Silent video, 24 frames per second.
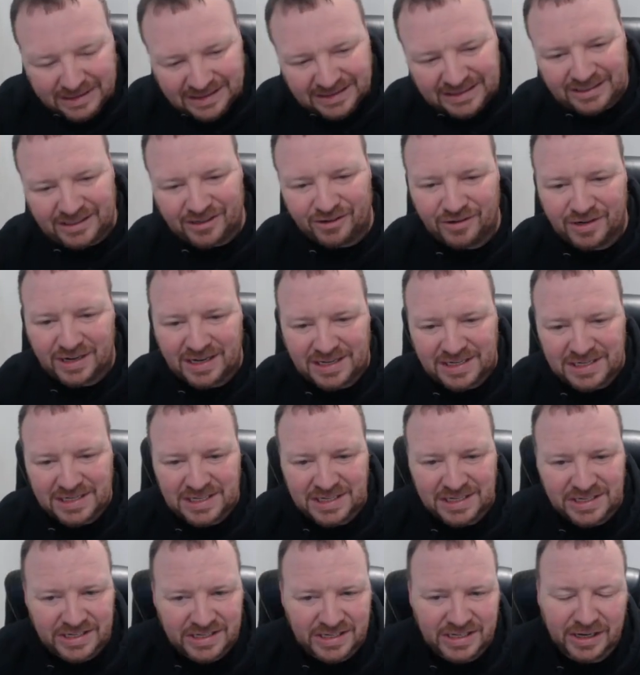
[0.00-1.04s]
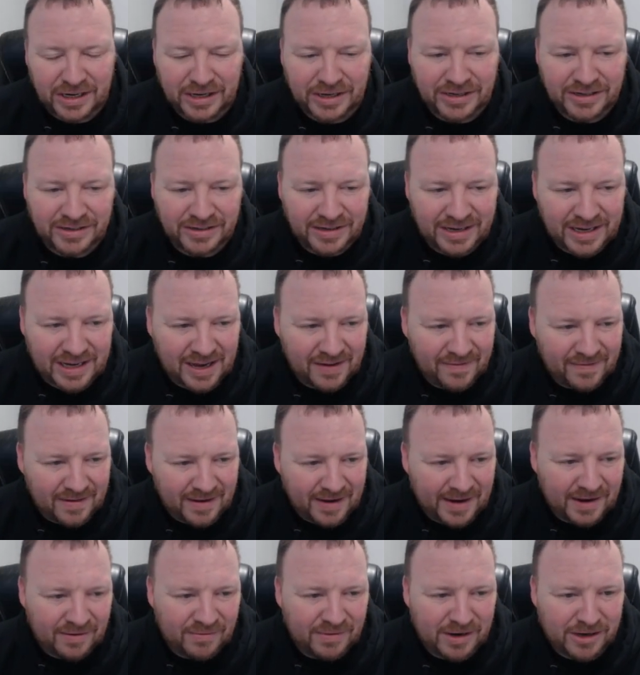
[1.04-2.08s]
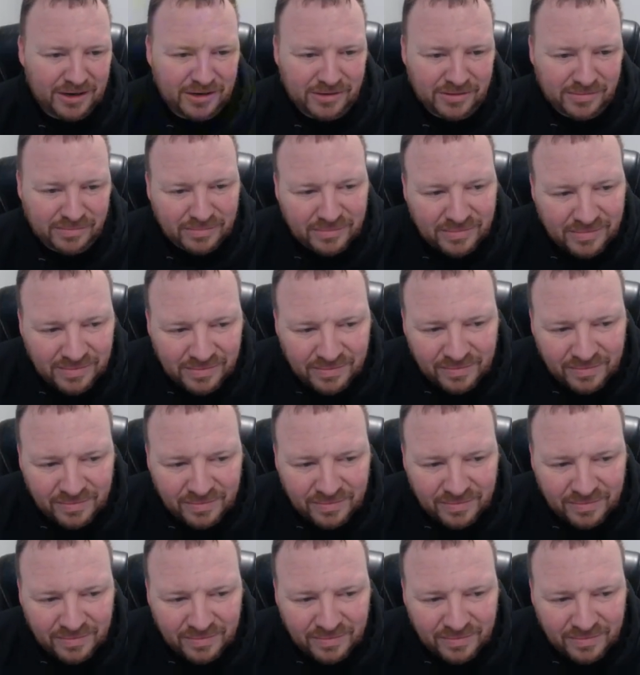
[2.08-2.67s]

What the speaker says: goddess of the sun and the heavenly realm.